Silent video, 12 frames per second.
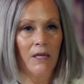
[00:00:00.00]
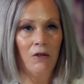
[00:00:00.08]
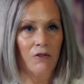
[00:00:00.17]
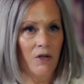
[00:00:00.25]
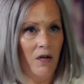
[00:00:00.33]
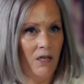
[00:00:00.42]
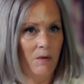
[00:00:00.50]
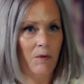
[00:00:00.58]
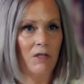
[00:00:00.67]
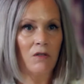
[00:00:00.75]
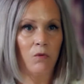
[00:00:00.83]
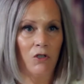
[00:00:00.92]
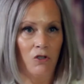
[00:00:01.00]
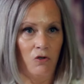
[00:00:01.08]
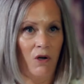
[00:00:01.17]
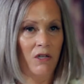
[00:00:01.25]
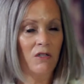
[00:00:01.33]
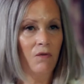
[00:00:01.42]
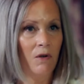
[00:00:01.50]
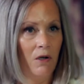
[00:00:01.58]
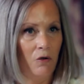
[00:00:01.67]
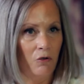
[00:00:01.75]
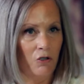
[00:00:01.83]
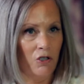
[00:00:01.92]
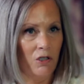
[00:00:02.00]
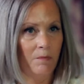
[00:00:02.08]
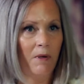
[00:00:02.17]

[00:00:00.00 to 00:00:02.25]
legal documents which transfer ownership